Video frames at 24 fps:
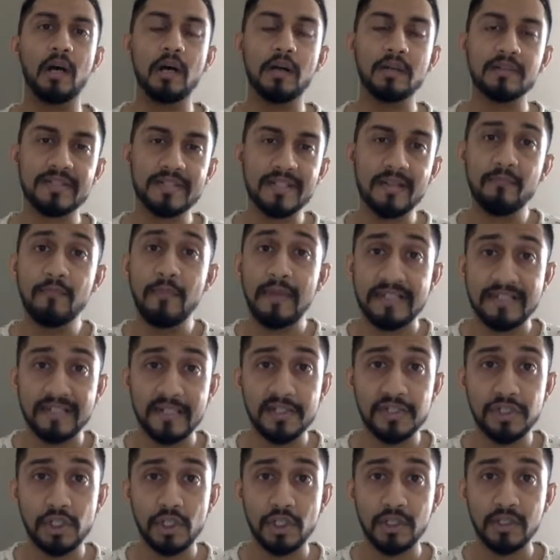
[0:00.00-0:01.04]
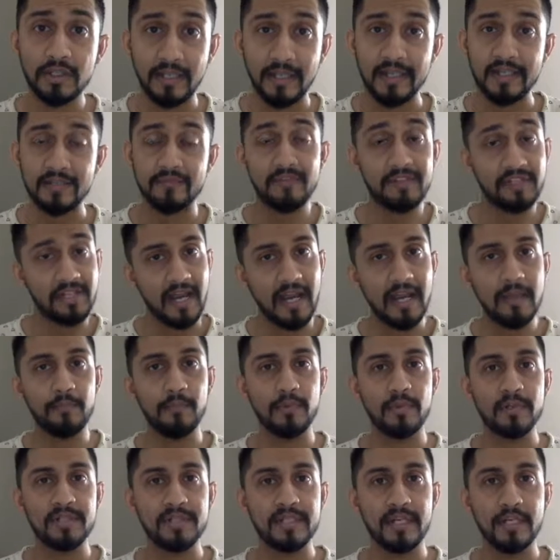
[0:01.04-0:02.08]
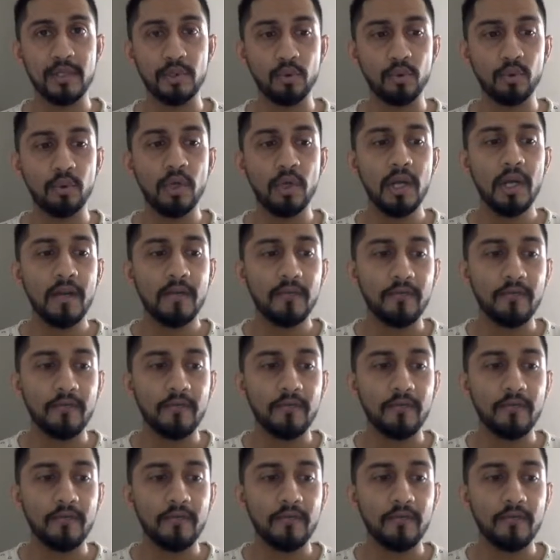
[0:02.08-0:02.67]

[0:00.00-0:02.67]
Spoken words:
some essential things which I personally do